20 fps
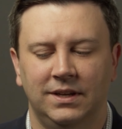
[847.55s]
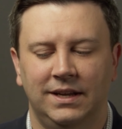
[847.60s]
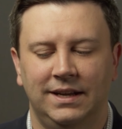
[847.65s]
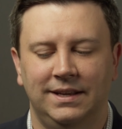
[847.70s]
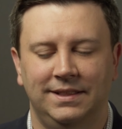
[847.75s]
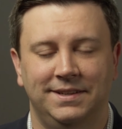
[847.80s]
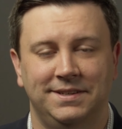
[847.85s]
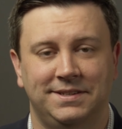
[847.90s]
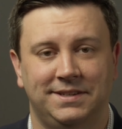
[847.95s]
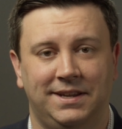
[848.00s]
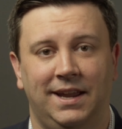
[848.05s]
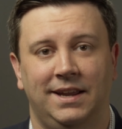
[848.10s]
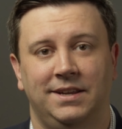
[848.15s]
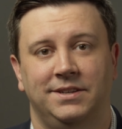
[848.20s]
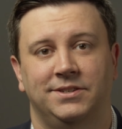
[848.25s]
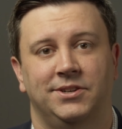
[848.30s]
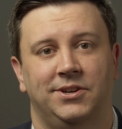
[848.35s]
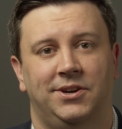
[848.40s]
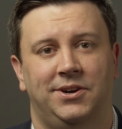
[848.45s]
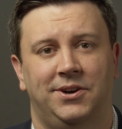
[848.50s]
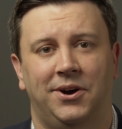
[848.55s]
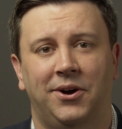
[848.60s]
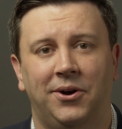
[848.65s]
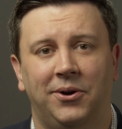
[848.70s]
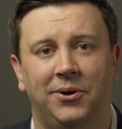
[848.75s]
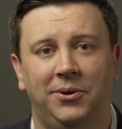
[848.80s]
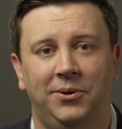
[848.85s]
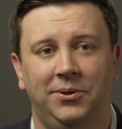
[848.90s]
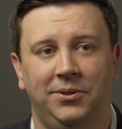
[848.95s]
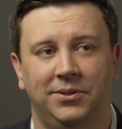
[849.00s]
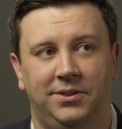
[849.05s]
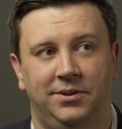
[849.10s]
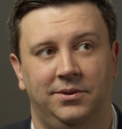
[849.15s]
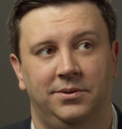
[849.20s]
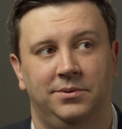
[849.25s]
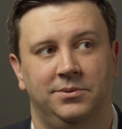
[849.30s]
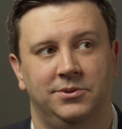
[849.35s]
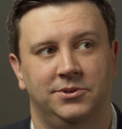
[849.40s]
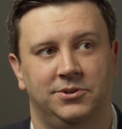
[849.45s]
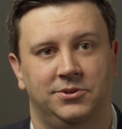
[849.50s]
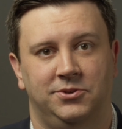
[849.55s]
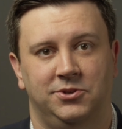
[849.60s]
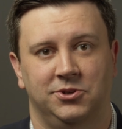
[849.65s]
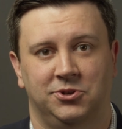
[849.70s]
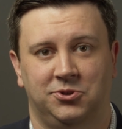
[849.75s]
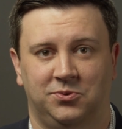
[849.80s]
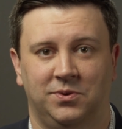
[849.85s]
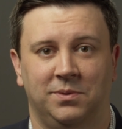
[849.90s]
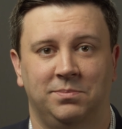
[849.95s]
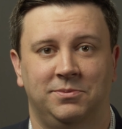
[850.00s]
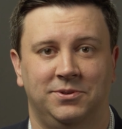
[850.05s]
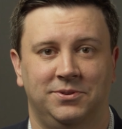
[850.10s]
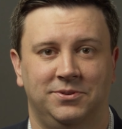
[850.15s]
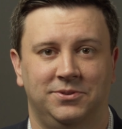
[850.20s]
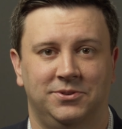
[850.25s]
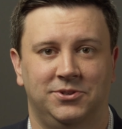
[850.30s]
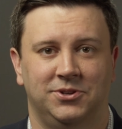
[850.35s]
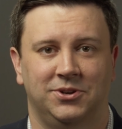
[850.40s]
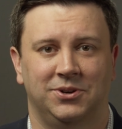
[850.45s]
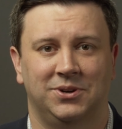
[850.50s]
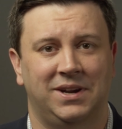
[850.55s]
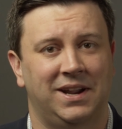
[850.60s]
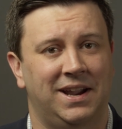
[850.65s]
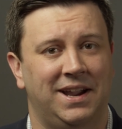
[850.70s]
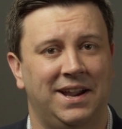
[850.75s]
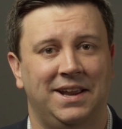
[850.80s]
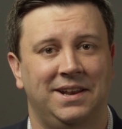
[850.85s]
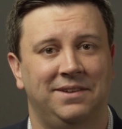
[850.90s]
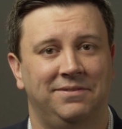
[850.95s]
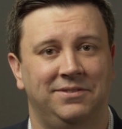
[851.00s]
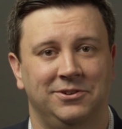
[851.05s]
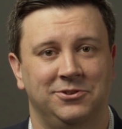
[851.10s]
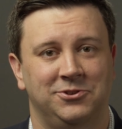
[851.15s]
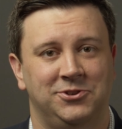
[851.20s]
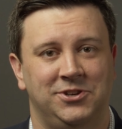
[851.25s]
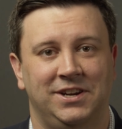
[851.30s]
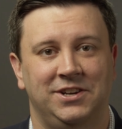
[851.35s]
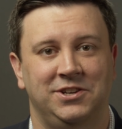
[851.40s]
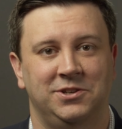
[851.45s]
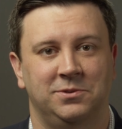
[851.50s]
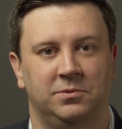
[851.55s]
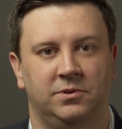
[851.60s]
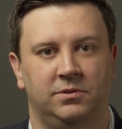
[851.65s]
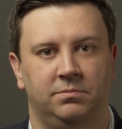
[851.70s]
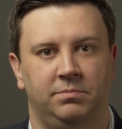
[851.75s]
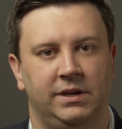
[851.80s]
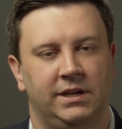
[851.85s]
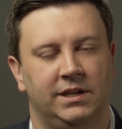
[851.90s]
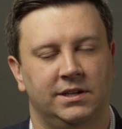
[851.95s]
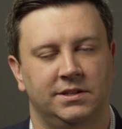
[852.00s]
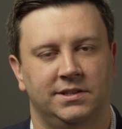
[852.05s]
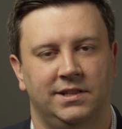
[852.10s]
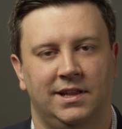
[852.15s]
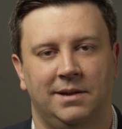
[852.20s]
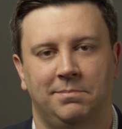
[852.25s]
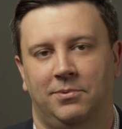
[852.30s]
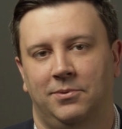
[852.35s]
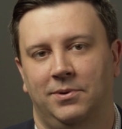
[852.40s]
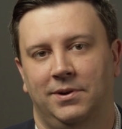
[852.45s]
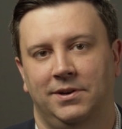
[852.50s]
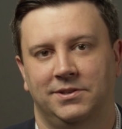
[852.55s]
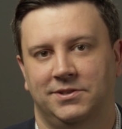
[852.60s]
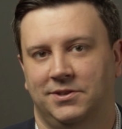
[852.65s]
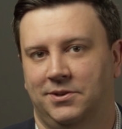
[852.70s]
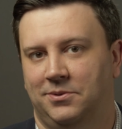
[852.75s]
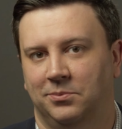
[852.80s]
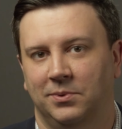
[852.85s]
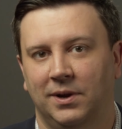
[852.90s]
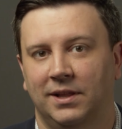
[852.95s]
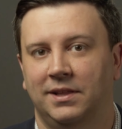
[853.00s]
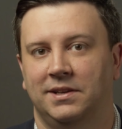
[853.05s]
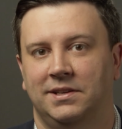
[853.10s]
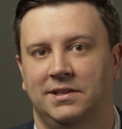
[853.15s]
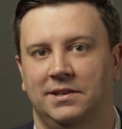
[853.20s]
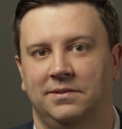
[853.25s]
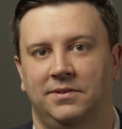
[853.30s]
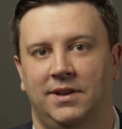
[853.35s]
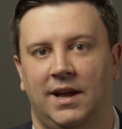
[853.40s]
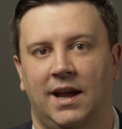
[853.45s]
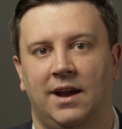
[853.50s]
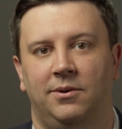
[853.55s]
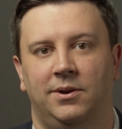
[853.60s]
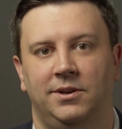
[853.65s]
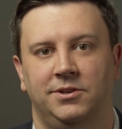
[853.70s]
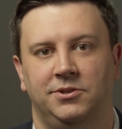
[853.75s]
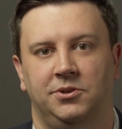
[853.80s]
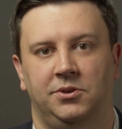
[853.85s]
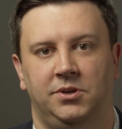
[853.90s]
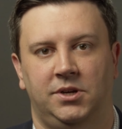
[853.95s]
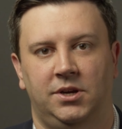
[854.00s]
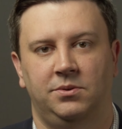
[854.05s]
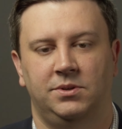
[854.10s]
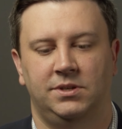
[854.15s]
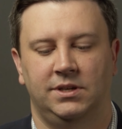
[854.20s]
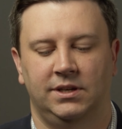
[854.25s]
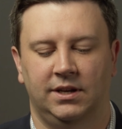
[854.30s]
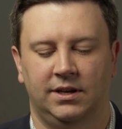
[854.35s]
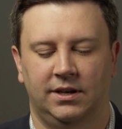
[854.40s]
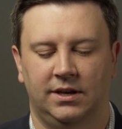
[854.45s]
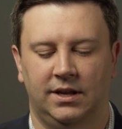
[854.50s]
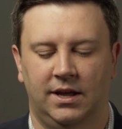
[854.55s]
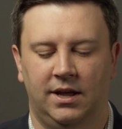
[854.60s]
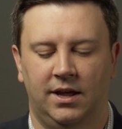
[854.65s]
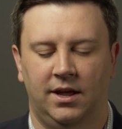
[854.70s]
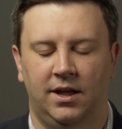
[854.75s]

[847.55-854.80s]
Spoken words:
In this case, all those descriptors are kind of interchangeable, because at that point it's all relative to how it is you're using it.